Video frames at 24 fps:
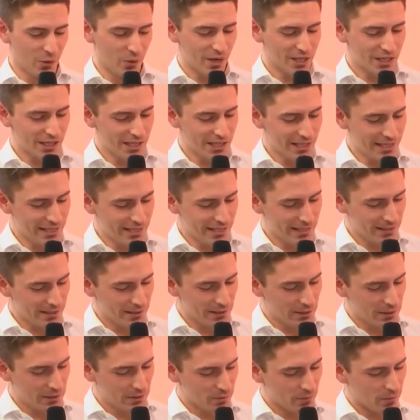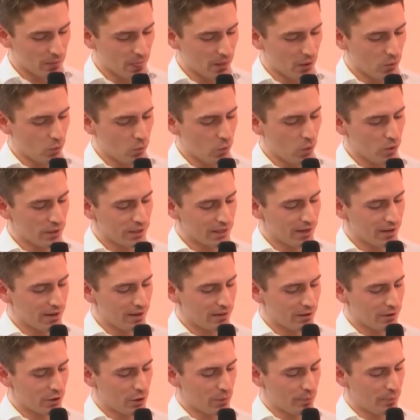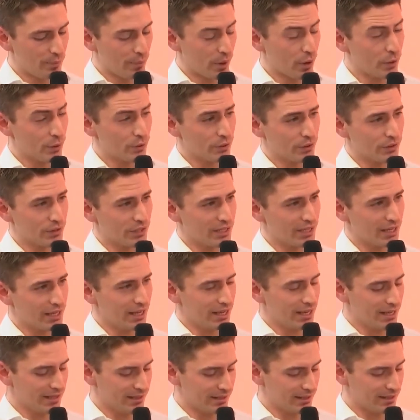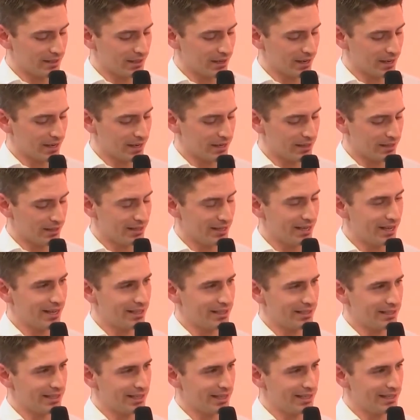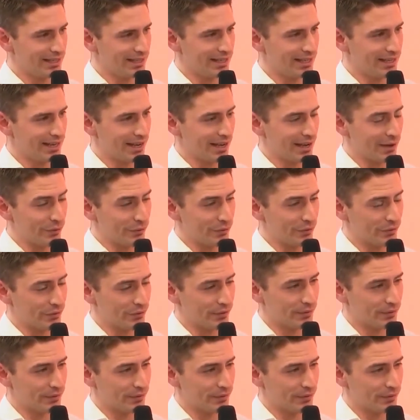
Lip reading: The question is, what are the components inside the NCTF?